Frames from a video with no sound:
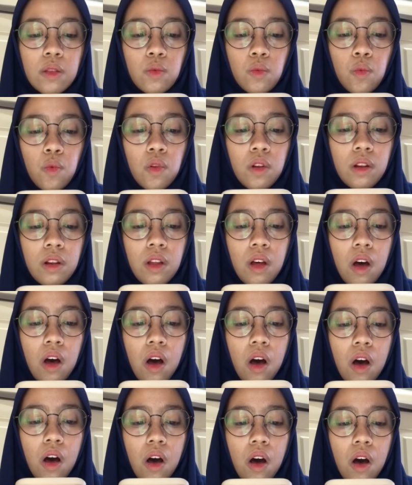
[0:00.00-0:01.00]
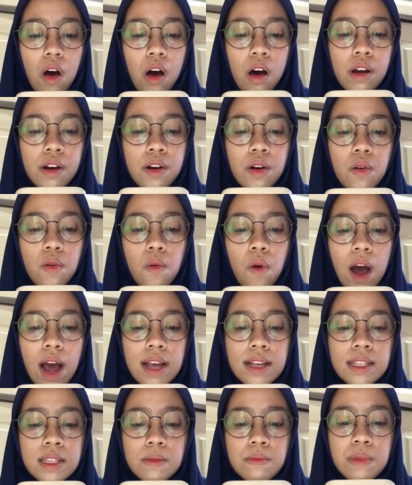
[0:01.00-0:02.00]
would
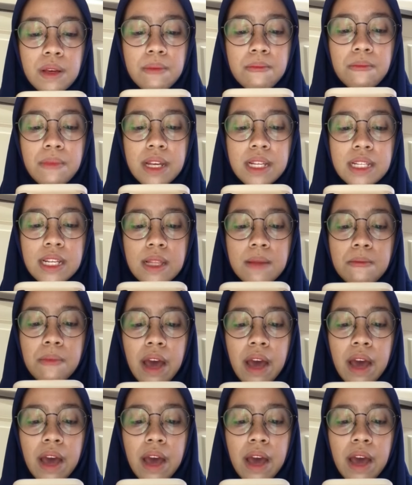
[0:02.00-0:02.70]
otherwise be missed